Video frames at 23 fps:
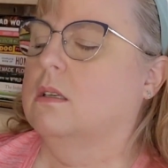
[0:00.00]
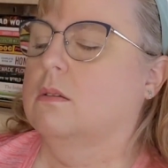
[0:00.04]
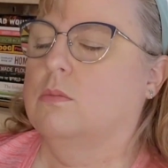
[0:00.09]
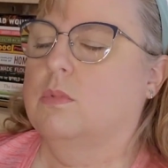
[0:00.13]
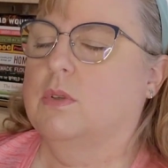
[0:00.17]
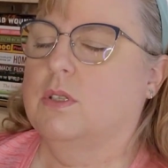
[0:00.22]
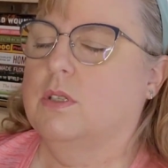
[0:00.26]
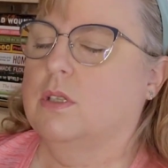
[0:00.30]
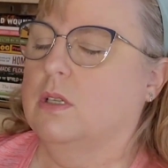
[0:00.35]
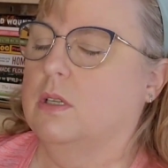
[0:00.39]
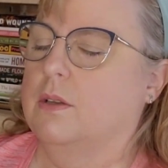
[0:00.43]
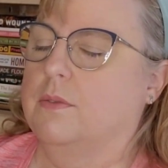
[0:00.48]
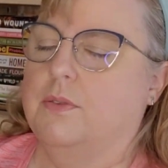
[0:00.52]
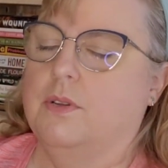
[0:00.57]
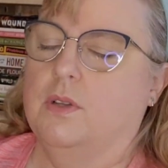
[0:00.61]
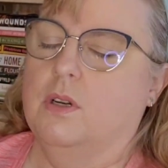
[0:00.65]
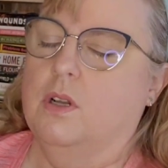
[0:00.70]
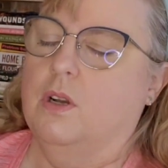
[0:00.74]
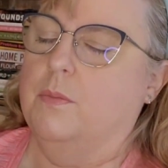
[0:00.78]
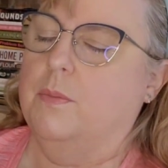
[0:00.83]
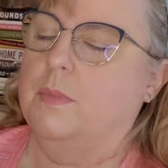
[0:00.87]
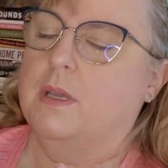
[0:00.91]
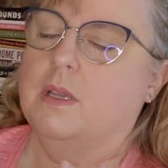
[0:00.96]
which, if you
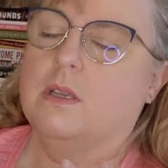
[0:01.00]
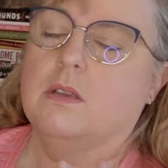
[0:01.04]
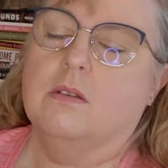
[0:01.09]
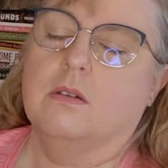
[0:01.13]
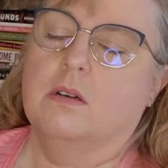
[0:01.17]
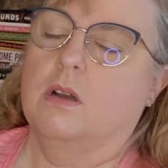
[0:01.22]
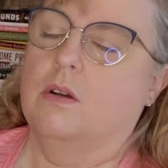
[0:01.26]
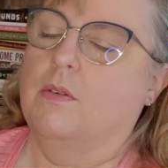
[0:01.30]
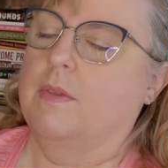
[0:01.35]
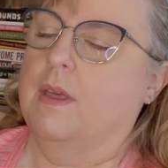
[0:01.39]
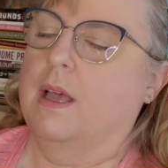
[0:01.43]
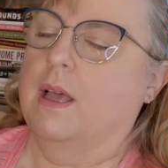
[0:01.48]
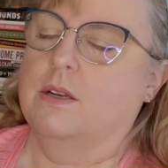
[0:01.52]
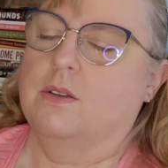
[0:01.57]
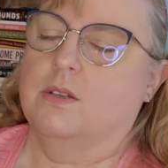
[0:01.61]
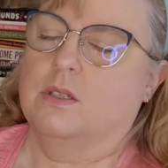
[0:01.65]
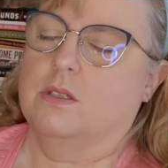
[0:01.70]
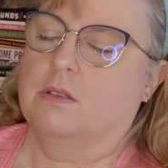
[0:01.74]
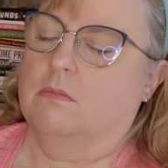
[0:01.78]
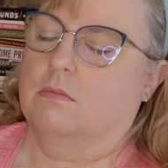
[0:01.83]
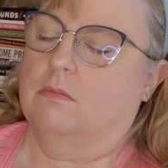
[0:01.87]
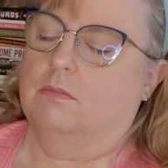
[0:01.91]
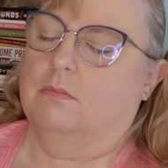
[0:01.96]
know me, you know that
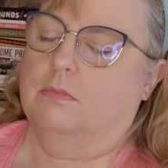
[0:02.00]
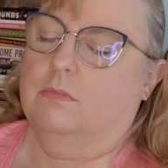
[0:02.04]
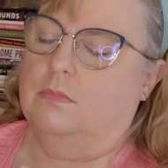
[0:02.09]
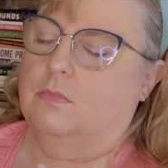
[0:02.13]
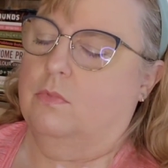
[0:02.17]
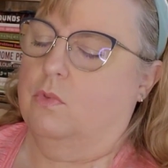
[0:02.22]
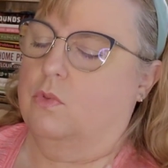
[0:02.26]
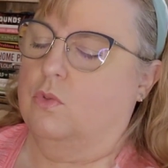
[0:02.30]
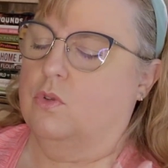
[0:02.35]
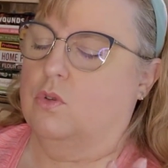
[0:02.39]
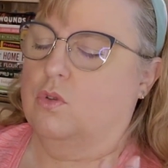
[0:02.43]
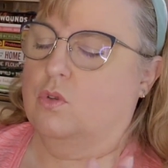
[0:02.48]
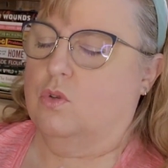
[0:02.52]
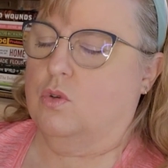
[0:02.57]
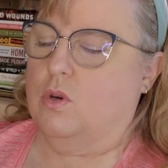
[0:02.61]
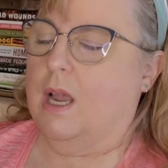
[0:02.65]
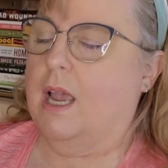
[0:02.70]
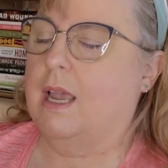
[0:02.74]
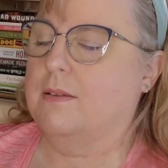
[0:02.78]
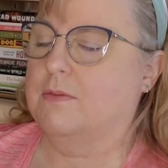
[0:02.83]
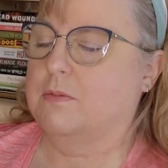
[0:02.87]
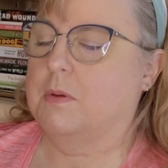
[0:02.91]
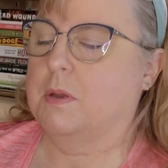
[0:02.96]
just
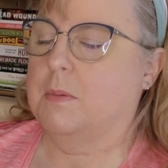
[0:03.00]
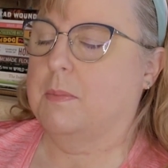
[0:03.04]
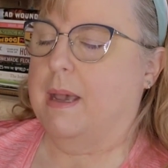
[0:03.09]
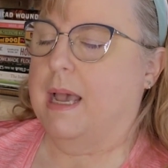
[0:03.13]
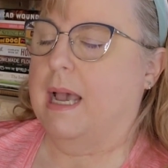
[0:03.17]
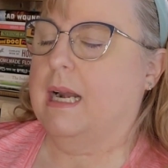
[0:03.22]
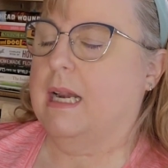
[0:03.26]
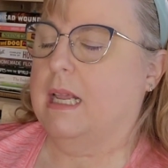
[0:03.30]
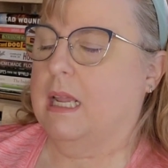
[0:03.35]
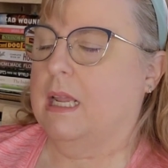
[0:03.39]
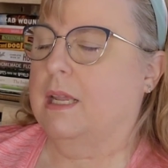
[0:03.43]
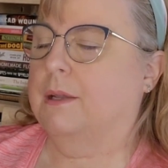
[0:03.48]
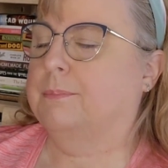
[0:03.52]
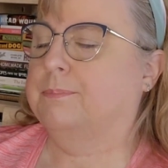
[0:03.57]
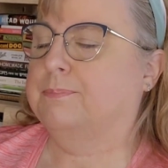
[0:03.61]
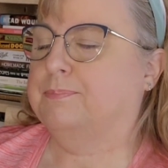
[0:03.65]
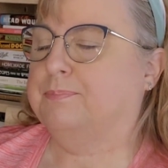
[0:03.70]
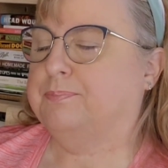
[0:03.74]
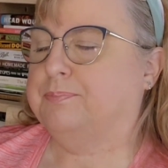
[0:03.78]
drives me batty.